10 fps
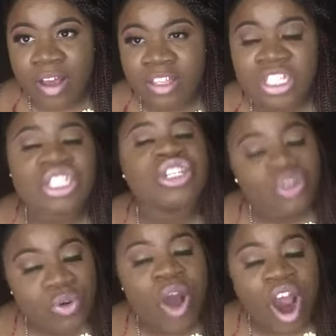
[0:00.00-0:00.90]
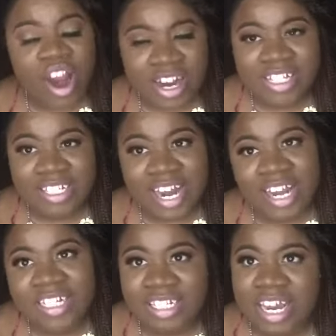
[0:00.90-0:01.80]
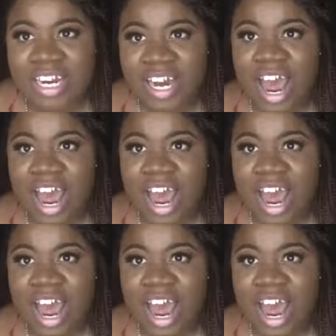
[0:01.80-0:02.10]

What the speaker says: the two artists that I decided that